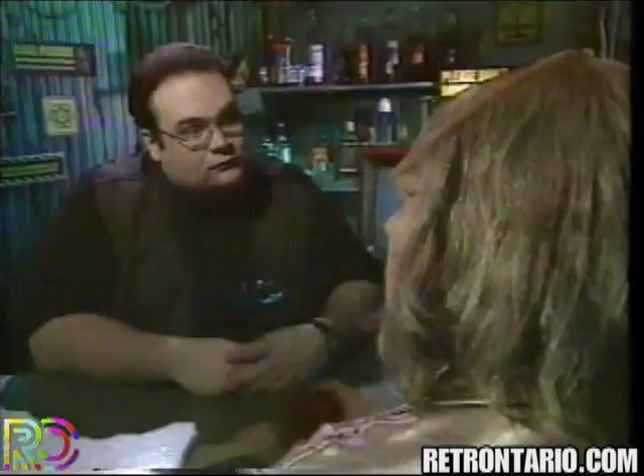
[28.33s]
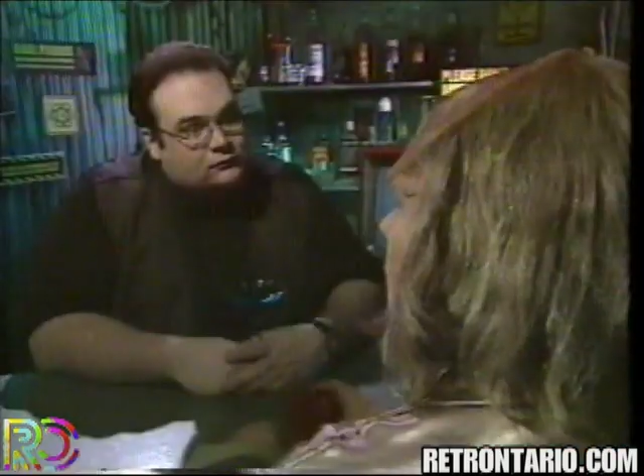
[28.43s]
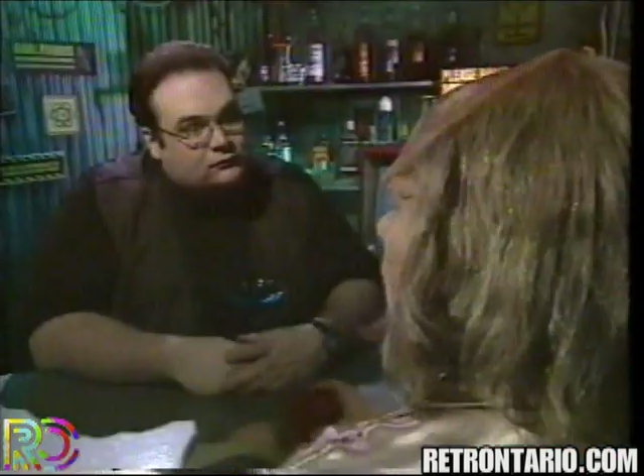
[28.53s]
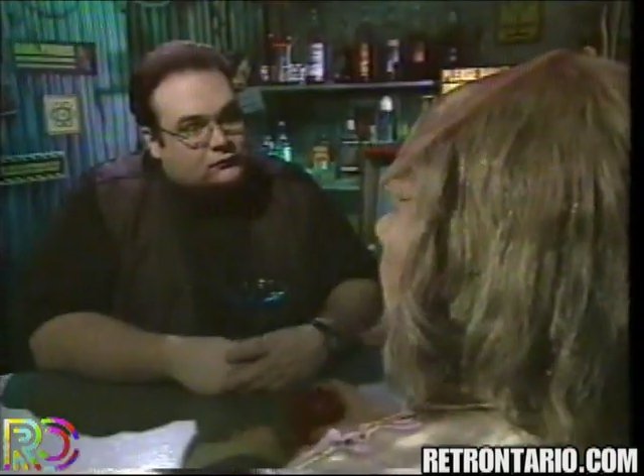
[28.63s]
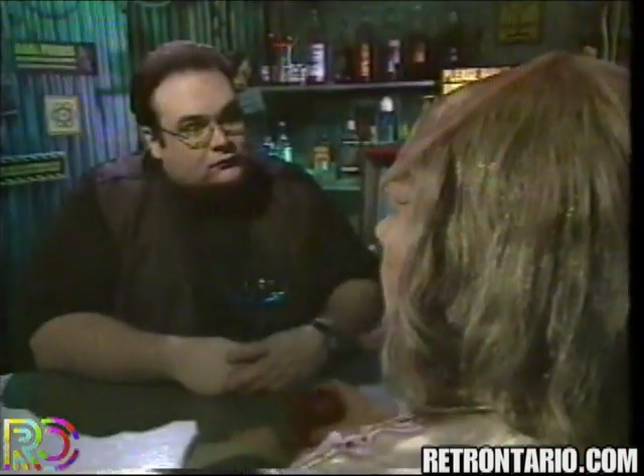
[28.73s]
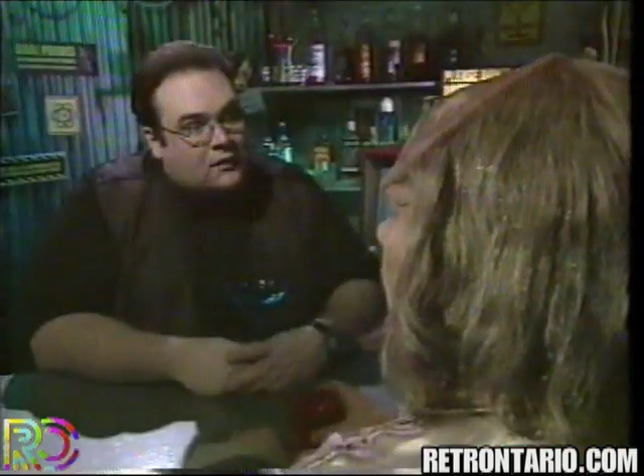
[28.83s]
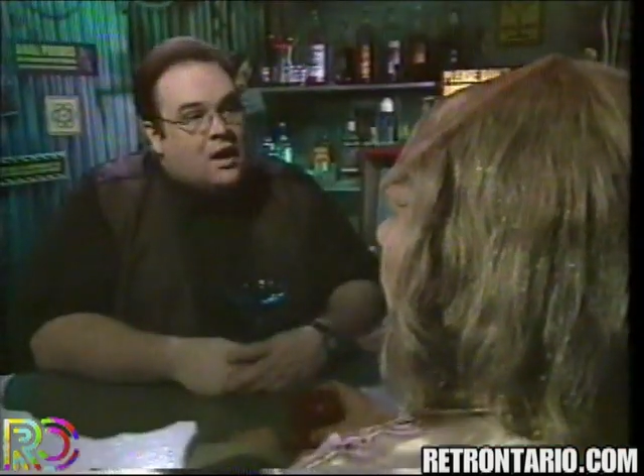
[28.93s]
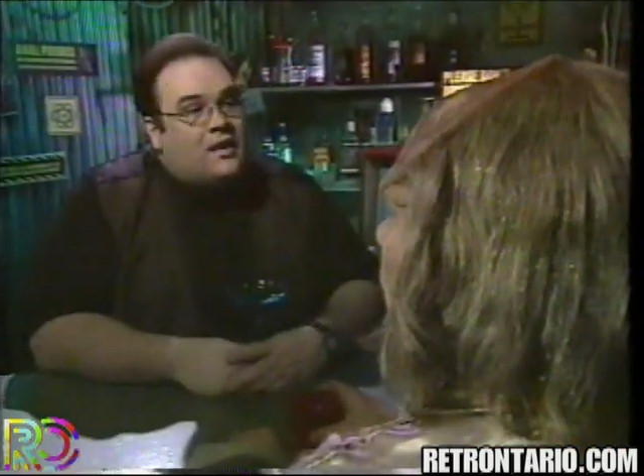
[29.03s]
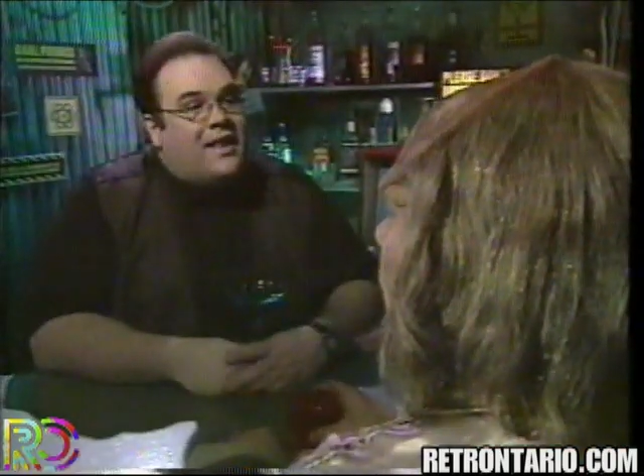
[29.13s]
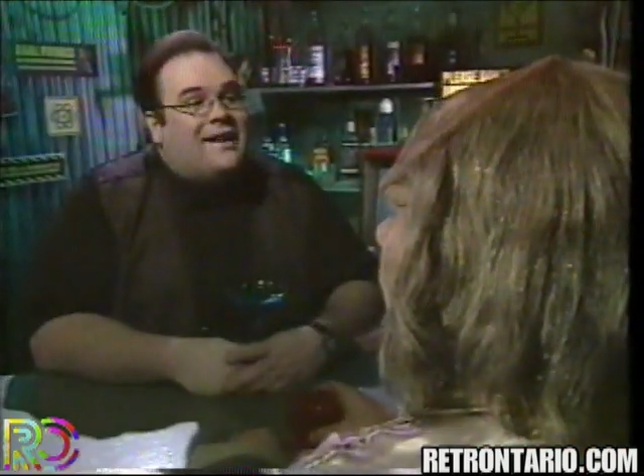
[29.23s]
was made?
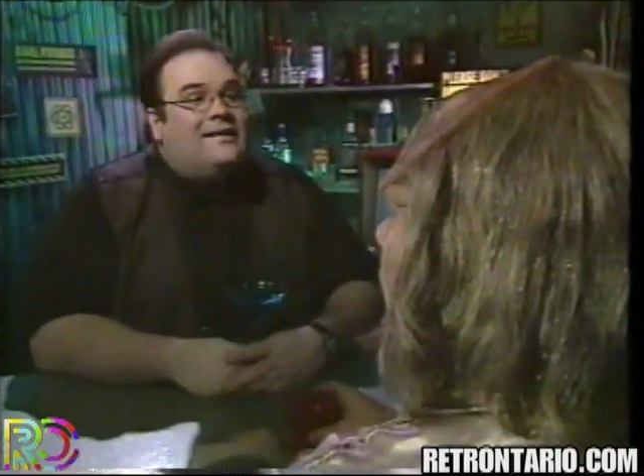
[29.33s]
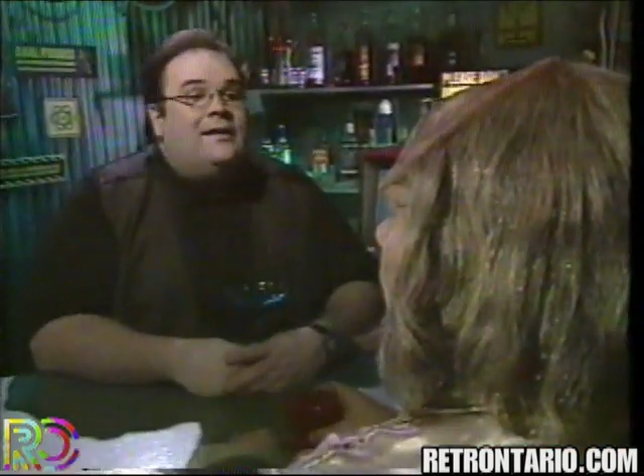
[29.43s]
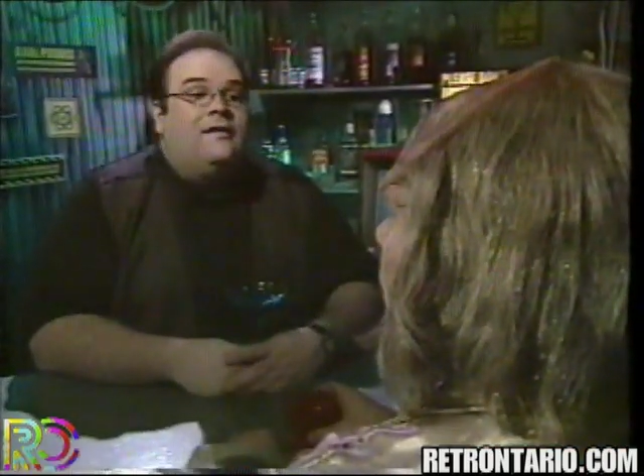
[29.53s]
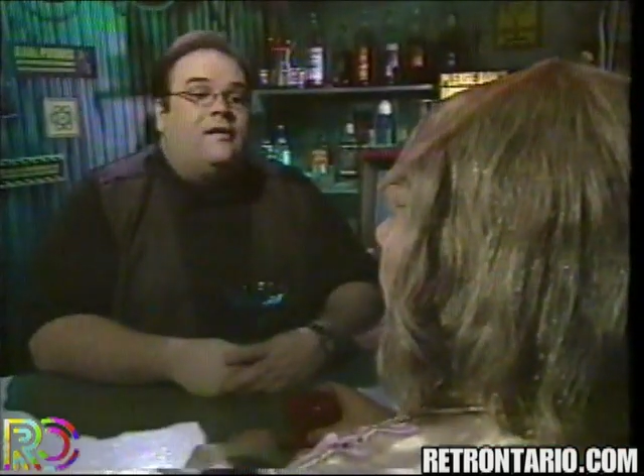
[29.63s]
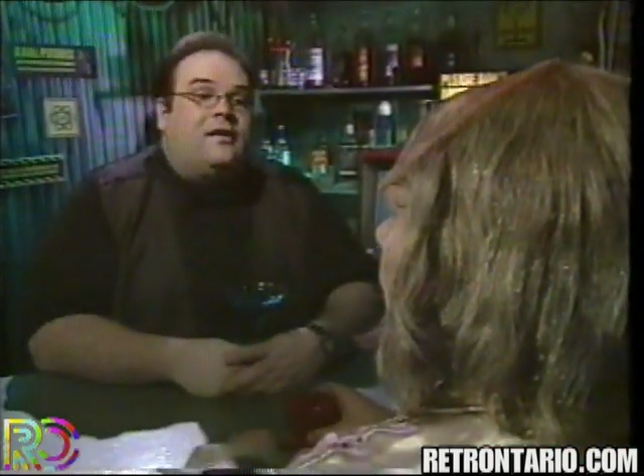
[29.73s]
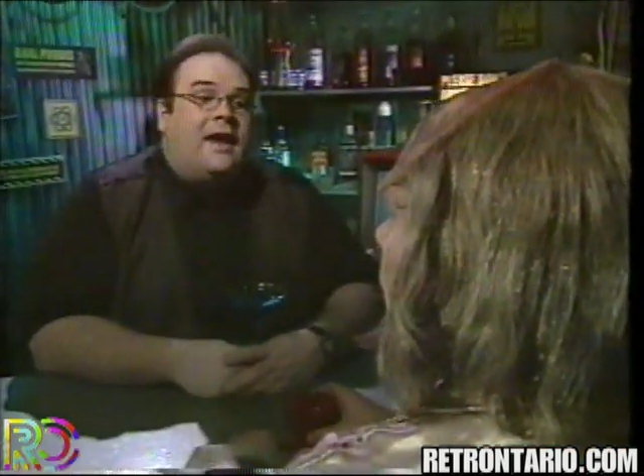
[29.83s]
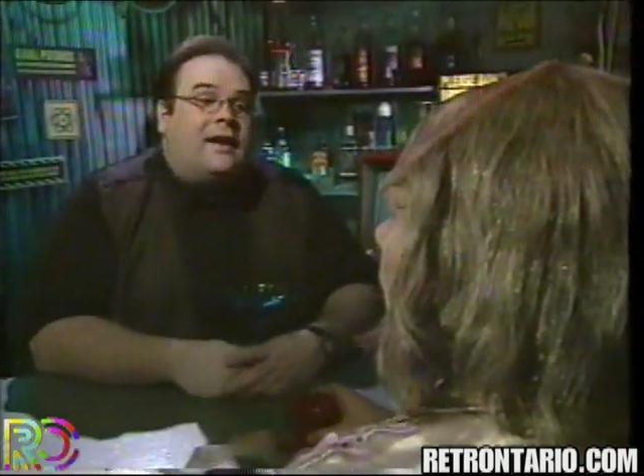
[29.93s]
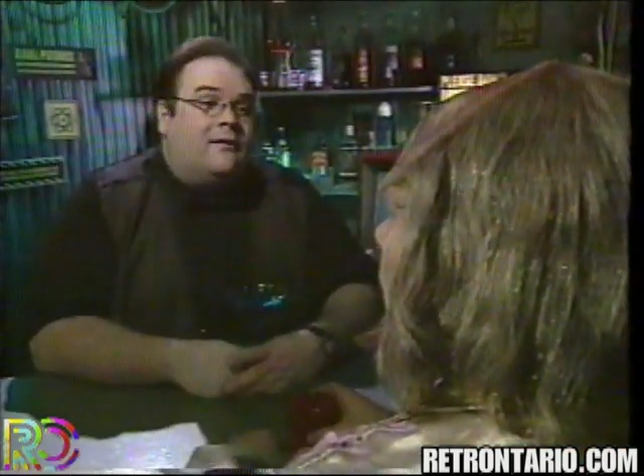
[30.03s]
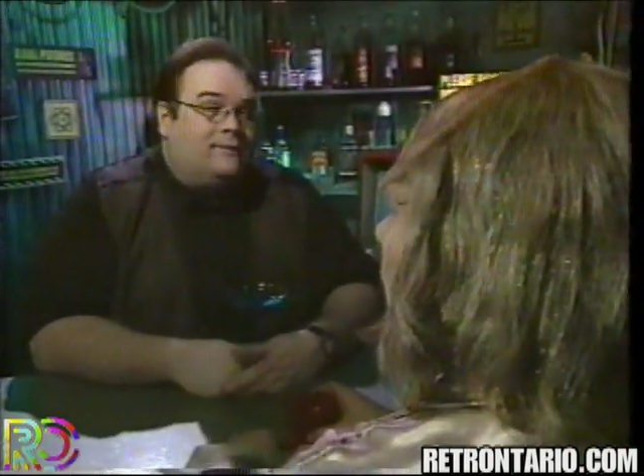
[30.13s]
1968.